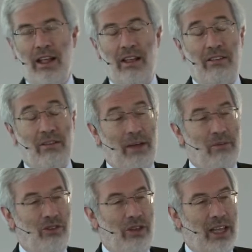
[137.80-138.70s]
So I'm
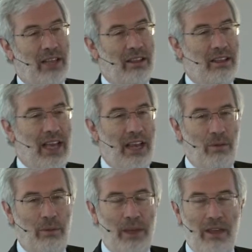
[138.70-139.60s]
sure that the day will
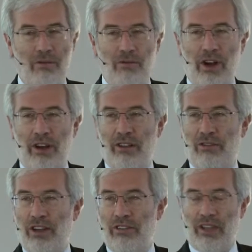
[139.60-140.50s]
be very
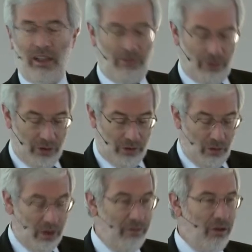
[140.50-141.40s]
interesting for
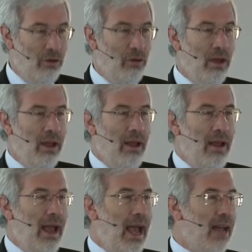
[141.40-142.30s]
all of you,
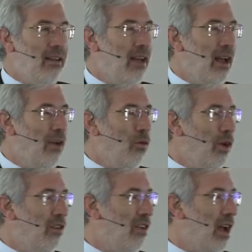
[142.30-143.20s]
and
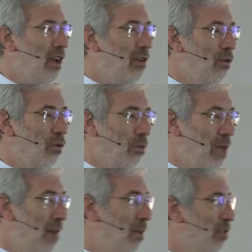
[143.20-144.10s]
wish I would be
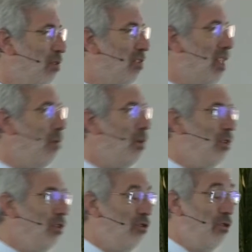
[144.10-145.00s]
able to stay with
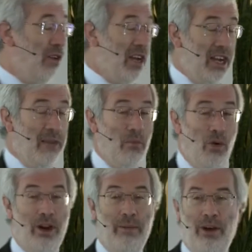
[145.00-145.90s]
you to learn
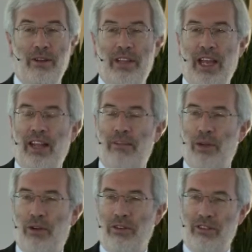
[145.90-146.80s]
more about that,
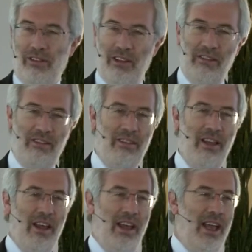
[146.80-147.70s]
because it's this
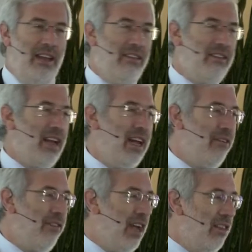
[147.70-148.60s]
in this kind
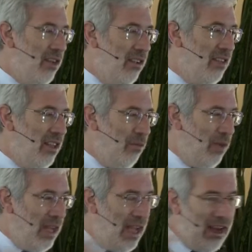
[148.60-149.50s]
of gatherings that we
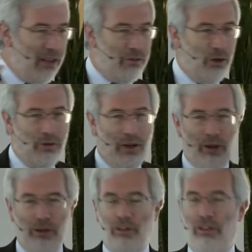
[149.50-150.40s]
can evolve
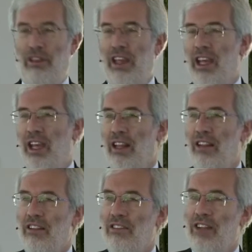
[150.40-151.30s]
our own thinking and
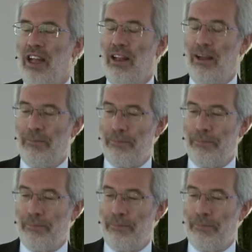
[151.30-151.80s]
understanding.